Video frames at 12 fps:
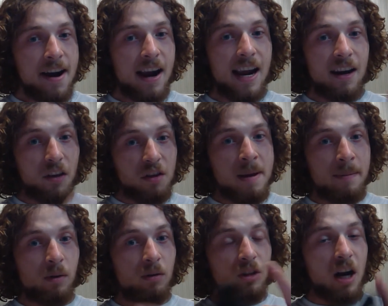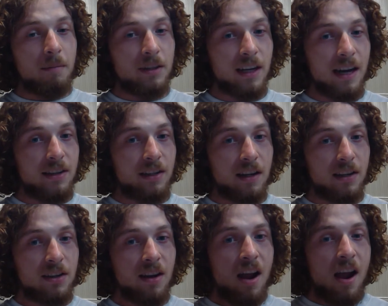and other people will traumatize
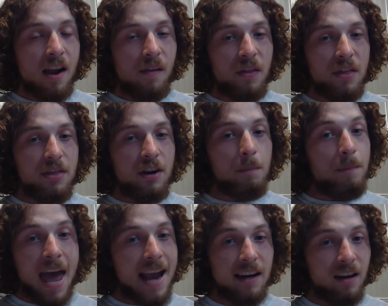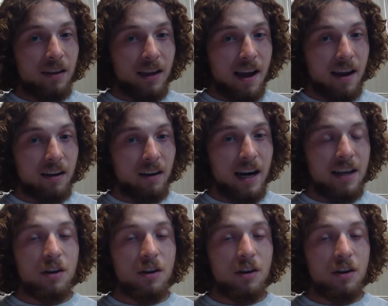us, they're banking on that, right?